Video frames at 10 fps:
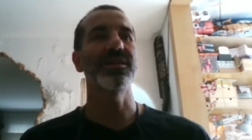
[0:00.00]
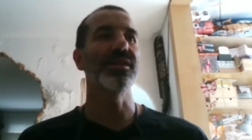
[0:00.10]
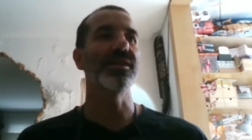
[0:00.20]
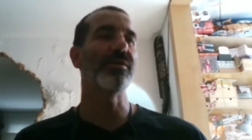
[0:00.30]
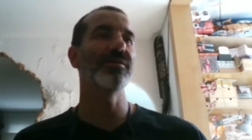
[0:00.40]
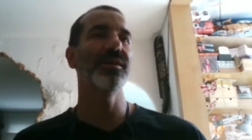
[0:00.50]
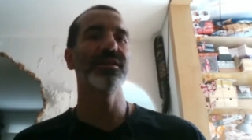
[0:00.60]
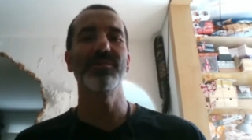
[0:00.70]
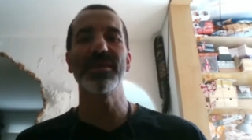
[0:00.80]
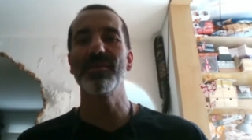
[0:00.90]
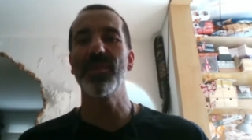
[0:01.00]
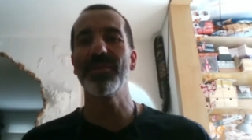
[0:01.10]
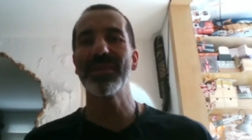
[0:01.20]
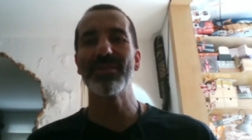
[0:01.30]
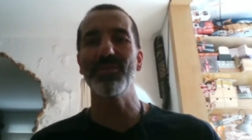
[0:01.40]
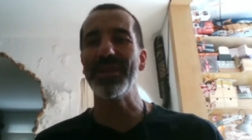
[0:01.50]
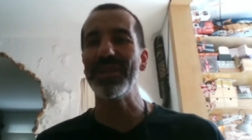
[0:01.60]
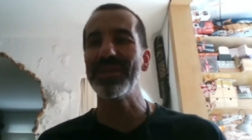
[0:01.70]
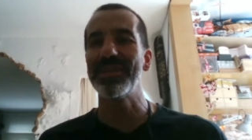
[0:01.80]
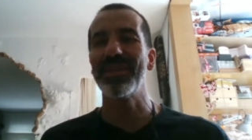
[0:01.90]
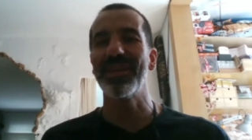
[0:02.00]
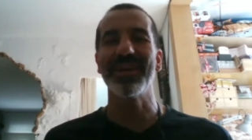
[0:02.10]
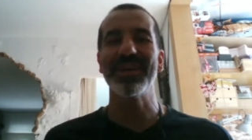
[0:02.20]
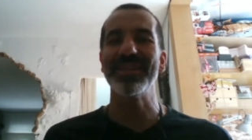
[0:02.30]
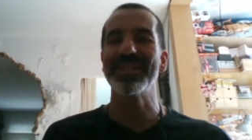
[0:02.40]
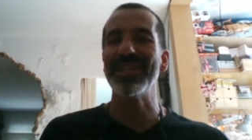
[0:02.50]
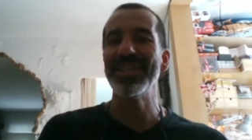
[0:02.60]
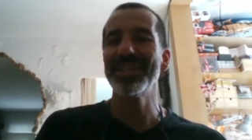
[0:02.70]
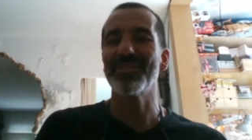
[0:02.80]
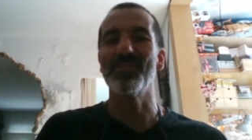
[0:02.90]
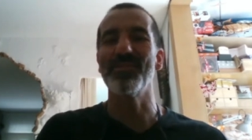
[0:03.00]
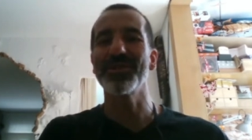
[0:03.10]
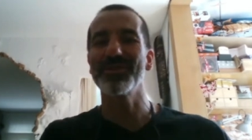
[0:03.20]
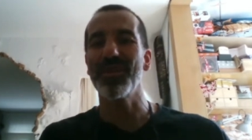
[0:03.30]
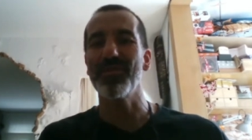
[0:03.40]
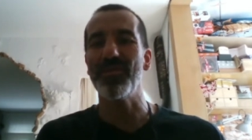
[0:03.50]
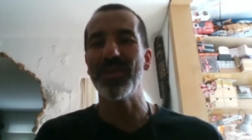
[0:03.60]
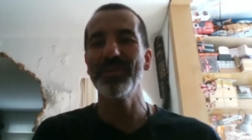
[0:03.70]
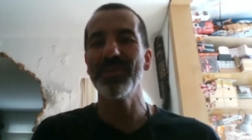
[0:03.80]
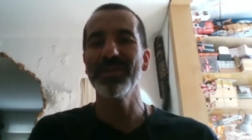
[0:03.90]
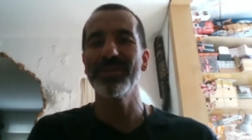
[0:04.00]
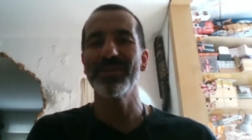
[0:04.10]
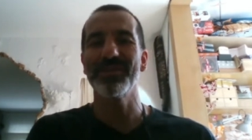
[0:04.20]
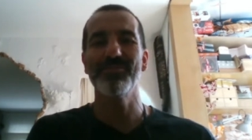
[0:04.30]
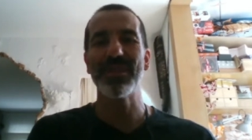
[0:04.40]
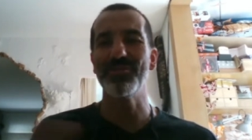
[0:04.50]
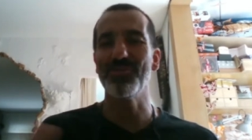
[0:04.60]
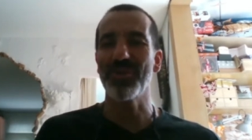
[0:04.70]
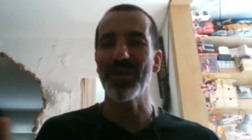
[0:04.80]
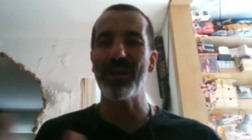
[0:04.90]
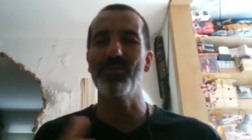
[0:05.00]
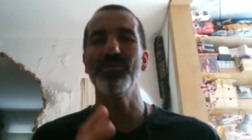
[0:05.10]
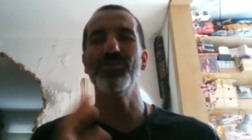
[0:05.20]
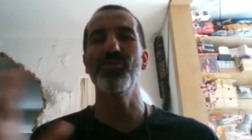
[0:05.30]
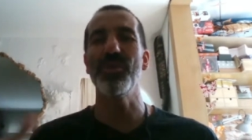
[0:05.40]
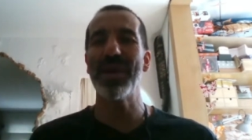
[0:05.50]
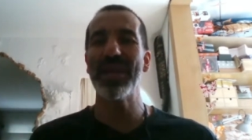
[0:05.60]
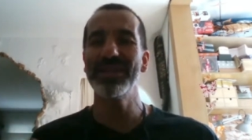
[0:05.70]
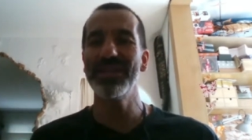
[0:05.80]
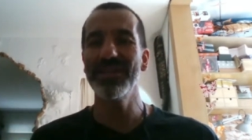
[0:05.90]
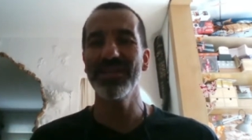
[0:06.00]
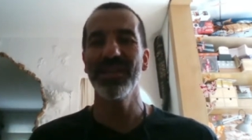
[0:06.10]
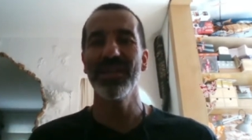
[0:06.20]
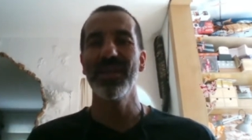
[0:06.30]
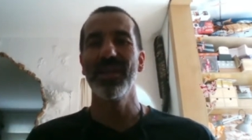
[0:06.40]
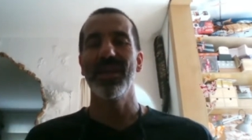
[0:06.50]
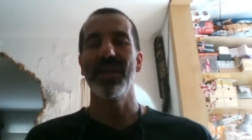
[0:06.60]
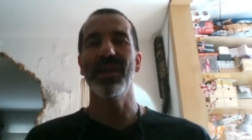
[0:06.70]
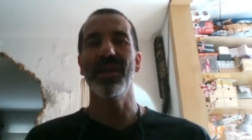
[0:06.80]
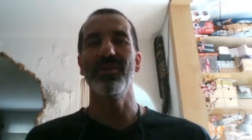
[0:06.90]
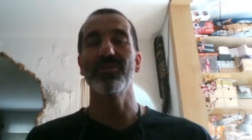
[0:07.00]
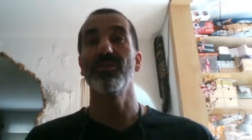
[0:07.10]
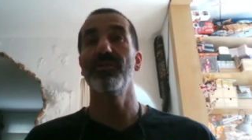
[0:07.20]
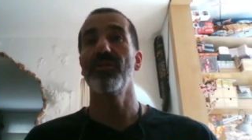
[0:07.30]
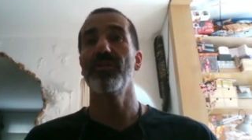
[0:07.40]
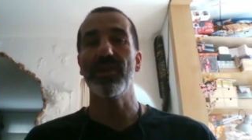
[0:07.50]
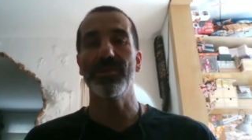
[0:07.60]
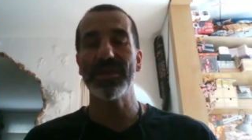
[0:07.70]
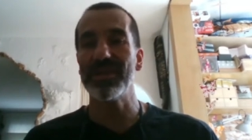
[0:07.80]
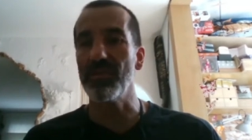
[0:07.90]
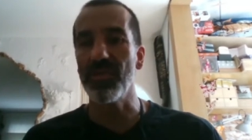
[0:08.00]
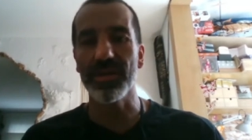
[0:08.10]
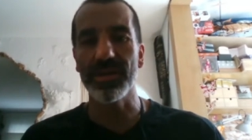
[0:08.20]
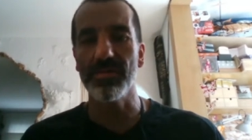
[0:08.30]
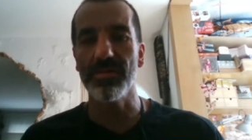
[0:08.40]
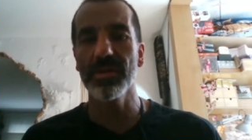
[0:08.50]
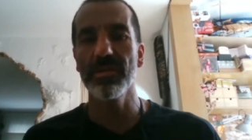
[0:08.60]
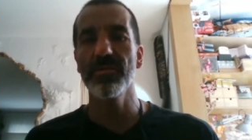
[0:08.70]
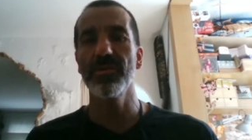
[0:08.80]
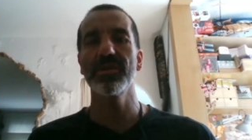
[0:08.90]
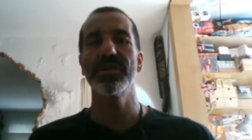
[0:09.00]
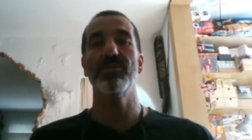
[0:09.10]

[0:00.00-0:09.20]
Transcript: in the mountains, but the people that will need are in the cities or most of the people. What do how do we manage it? Uh, also for biodiversity, water is important, of course. Then